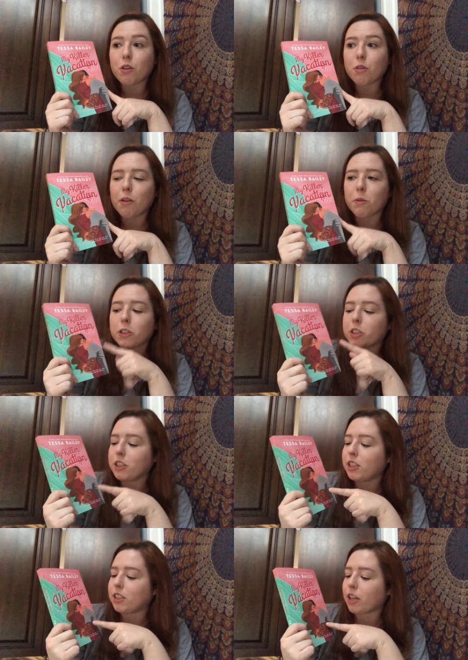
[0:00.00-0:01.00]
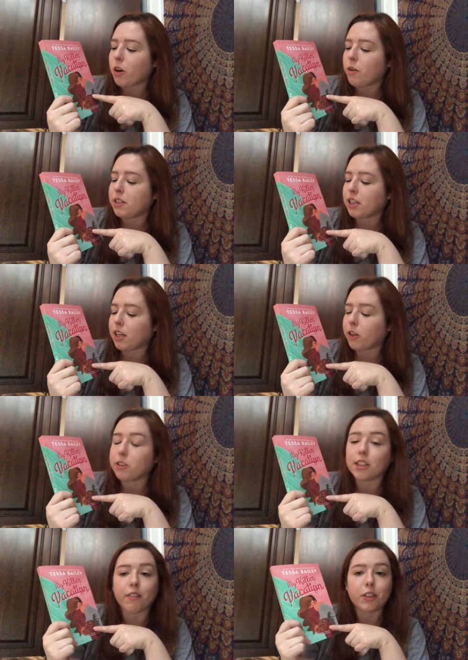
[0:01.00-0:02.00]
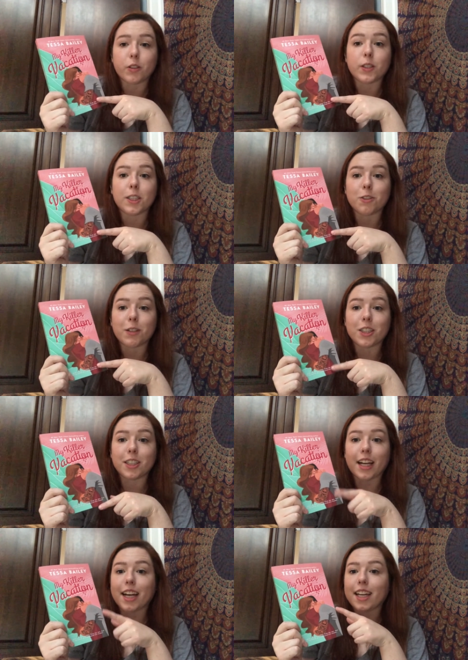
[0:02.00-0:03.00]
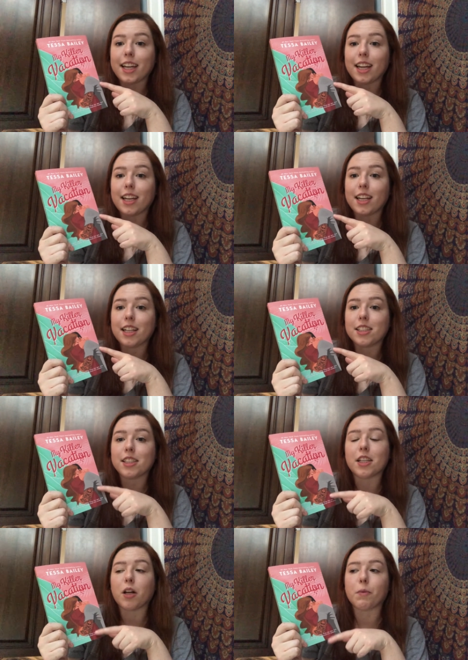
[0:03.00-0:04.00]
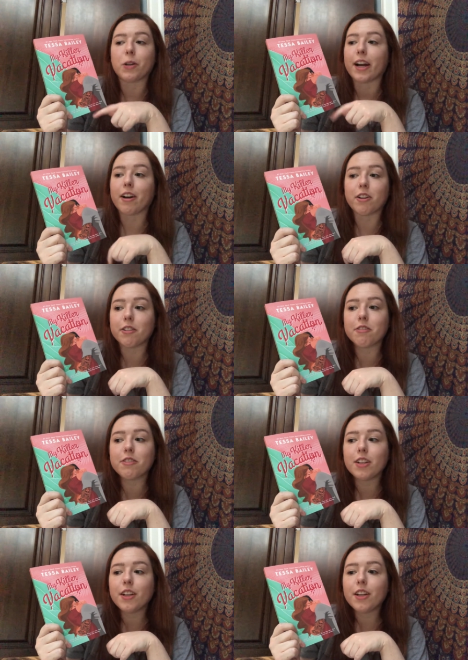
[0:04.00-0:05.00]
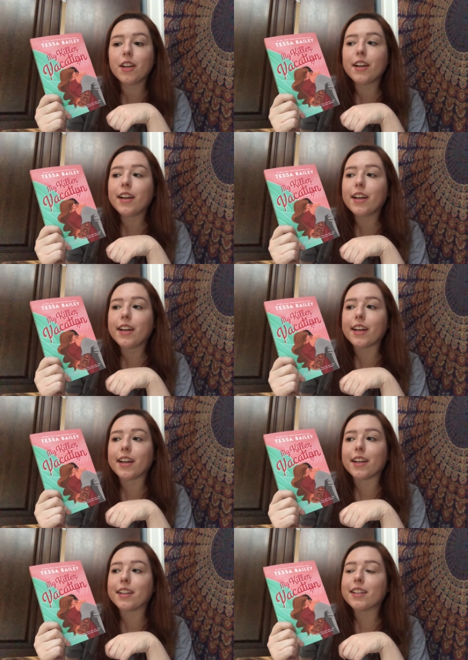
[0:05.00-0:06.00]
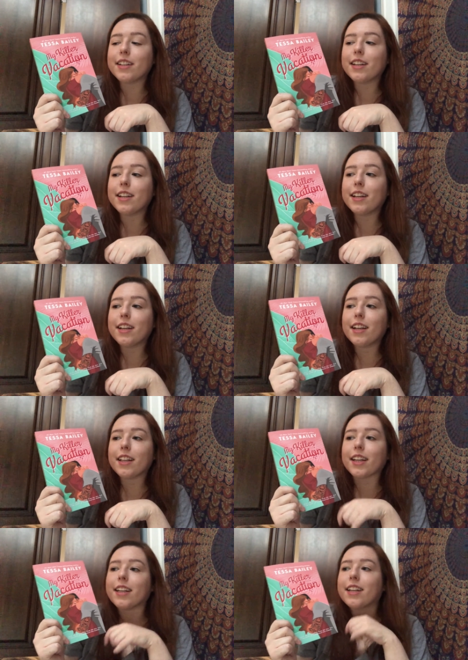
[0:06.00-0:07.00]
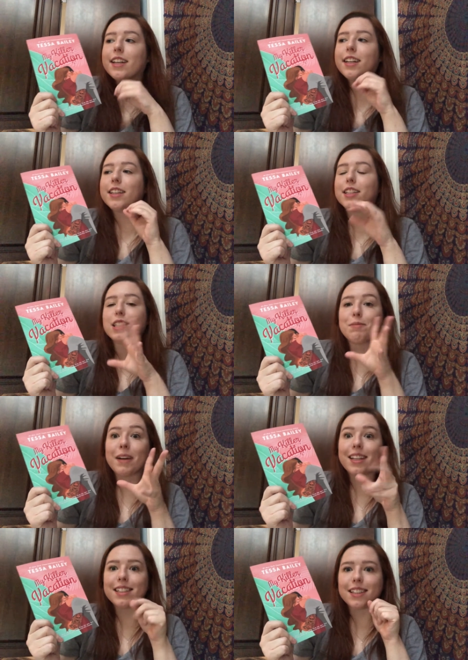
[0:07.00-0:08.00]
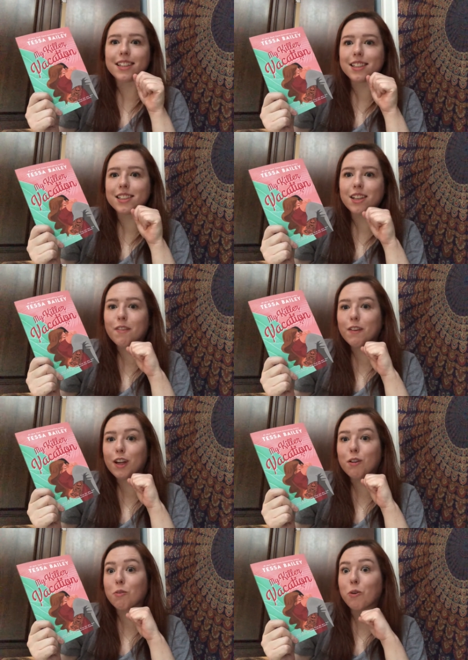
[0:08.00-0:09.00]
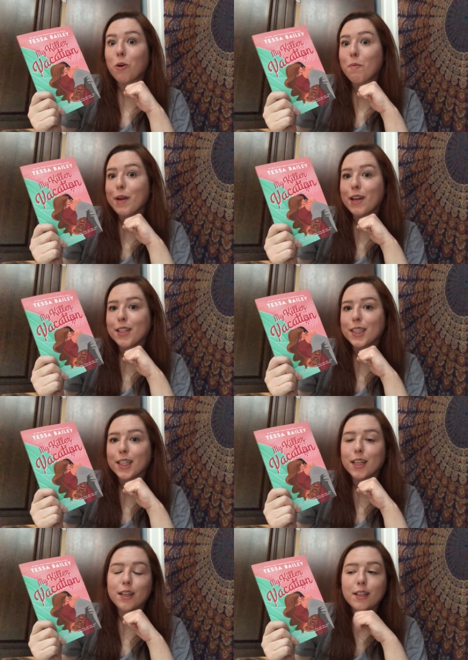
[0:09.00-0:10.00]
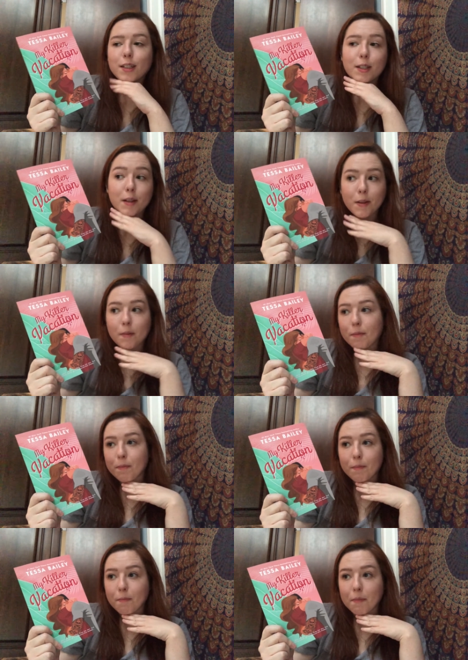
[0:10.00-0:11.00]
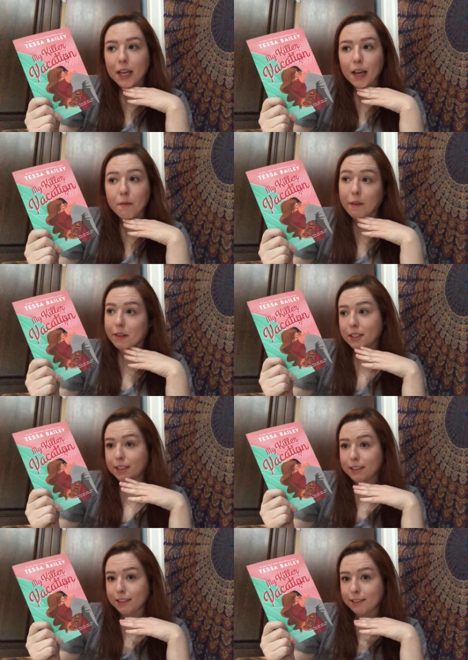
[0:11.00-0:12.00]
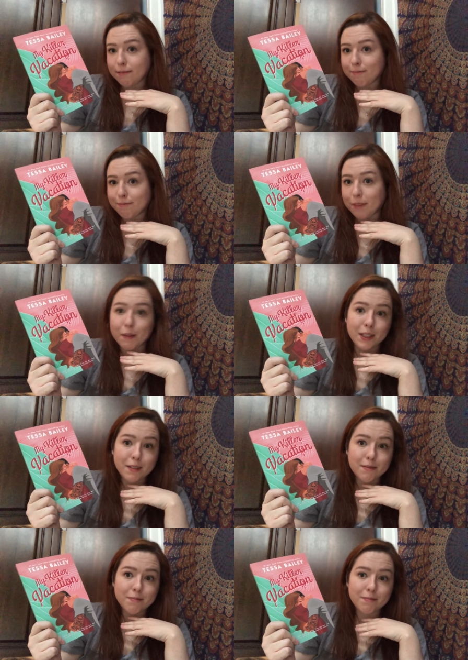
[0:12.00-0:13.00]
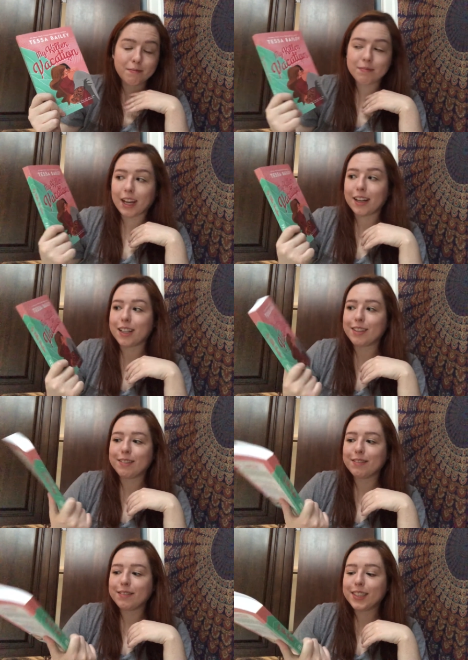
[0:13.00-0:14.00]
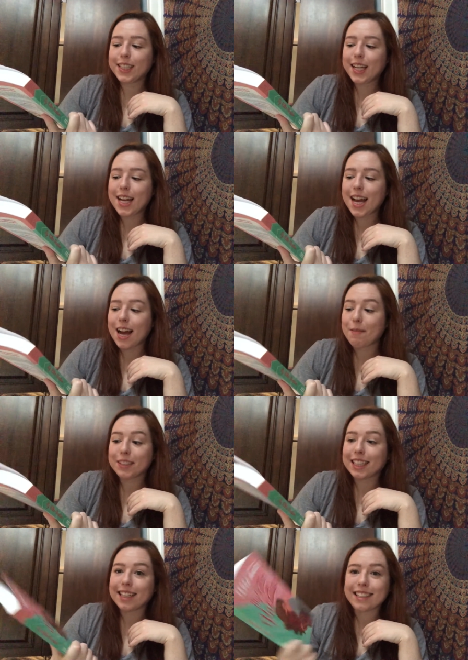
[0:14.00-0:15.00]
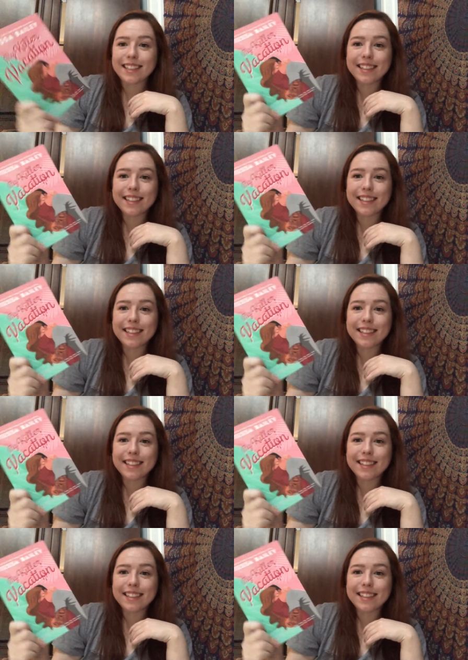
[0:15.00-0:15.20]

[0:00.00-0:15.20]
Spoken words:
where she's like always getting herself into a situation that he needs to help her out of. And like the spiciness of like a romance and like make out, maybe sex, maybe, I don't know. I'm excited.